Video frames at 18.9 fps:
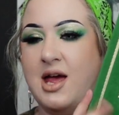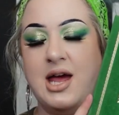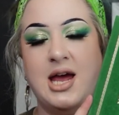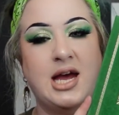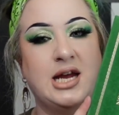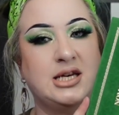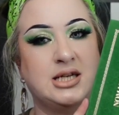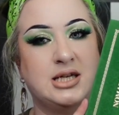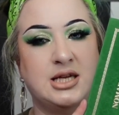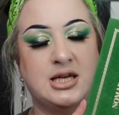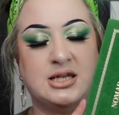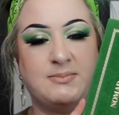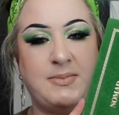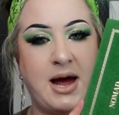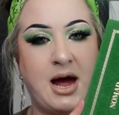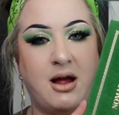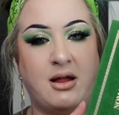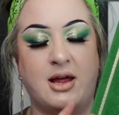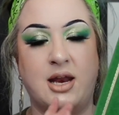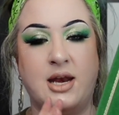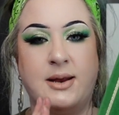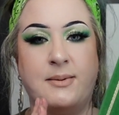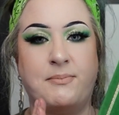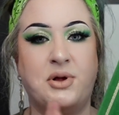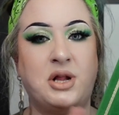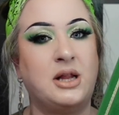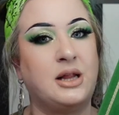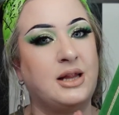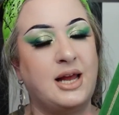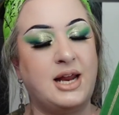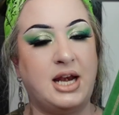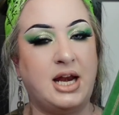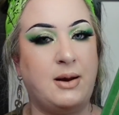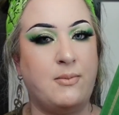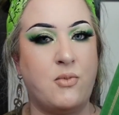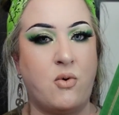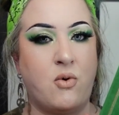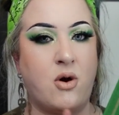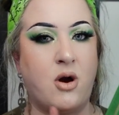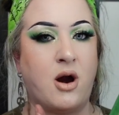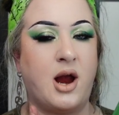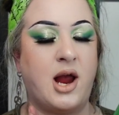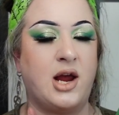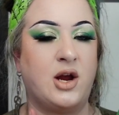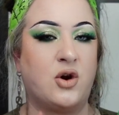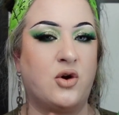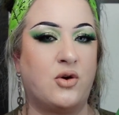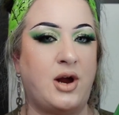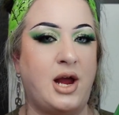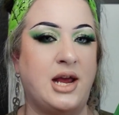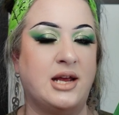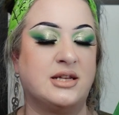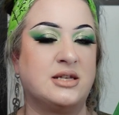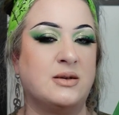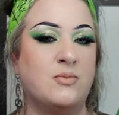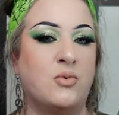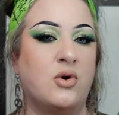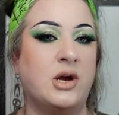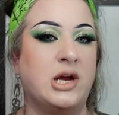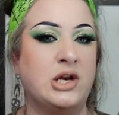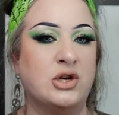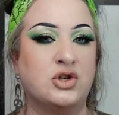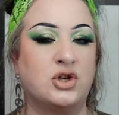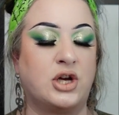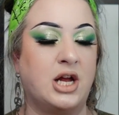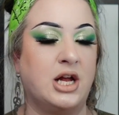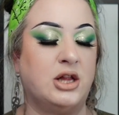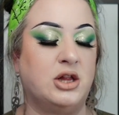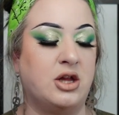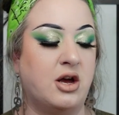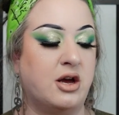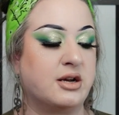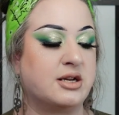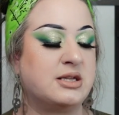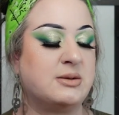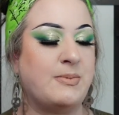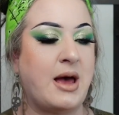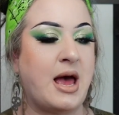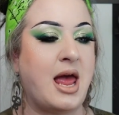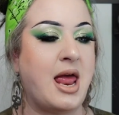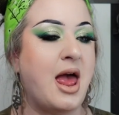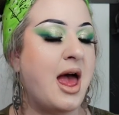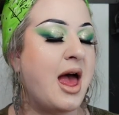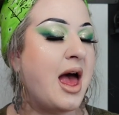into this palette plenty more and create some more intricate looks, but